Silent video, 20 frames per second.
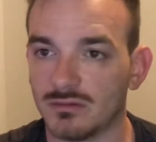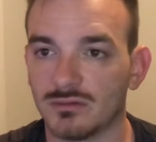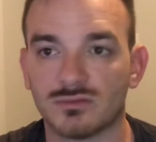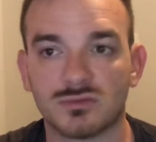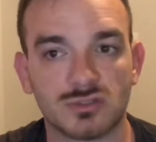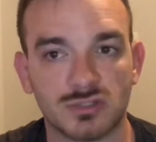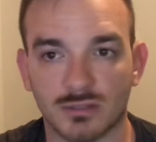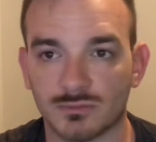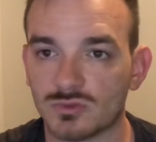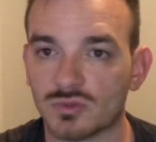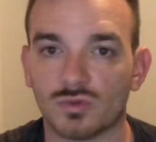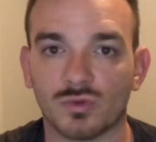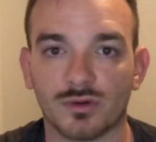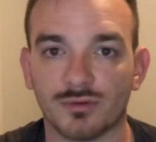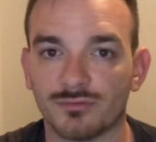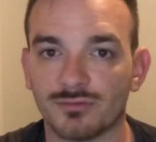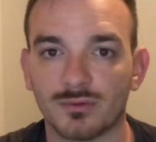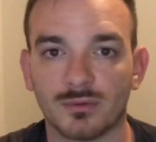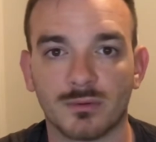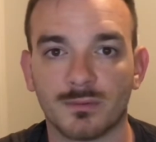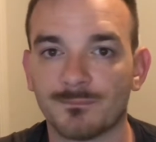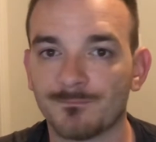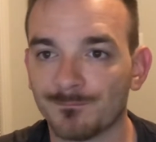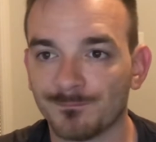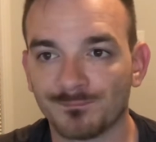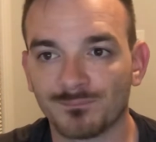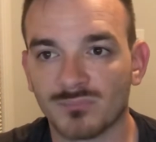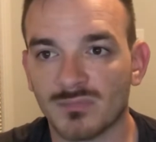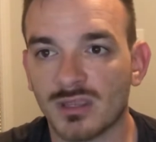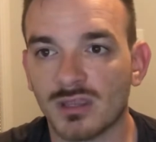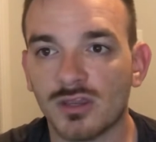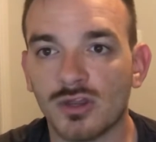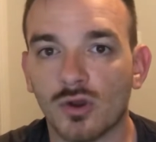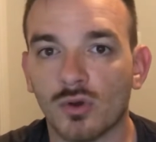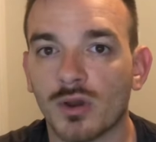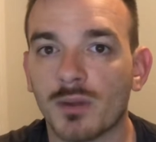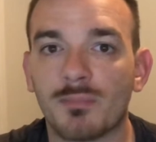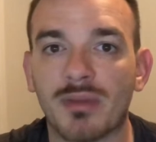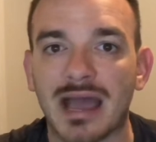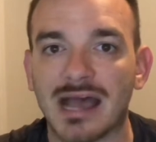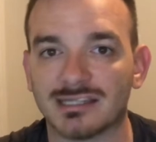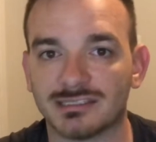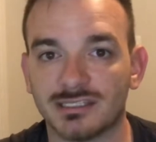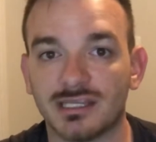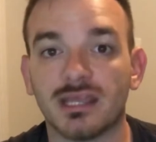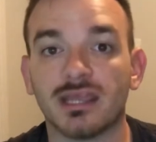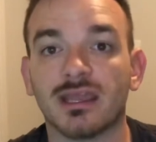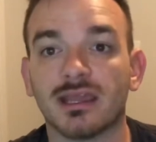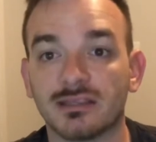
some sort of, capacity.